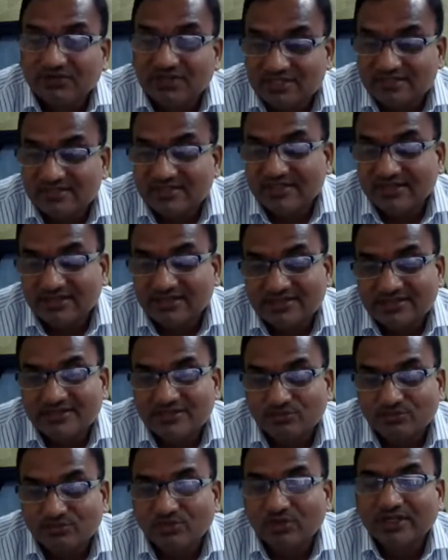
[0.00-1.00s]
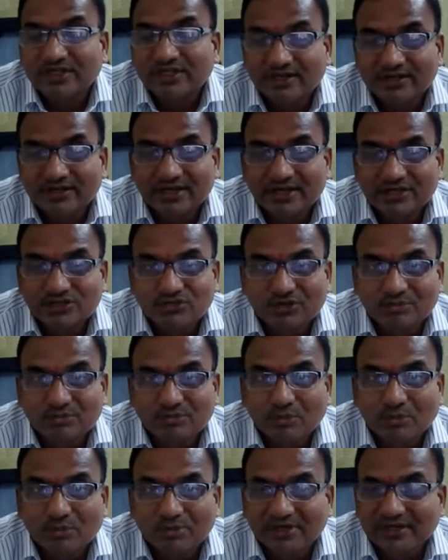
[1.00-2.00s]
this year's World Intellectual
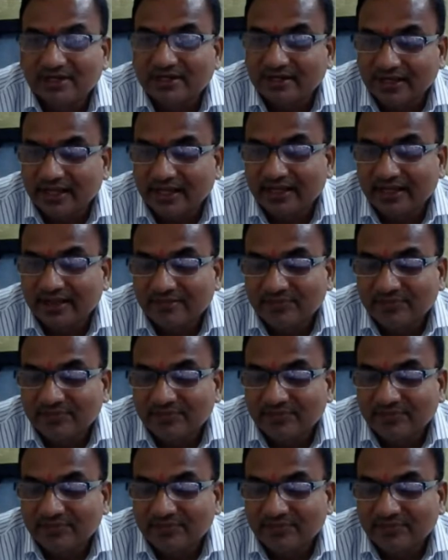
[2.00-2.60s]
Property Day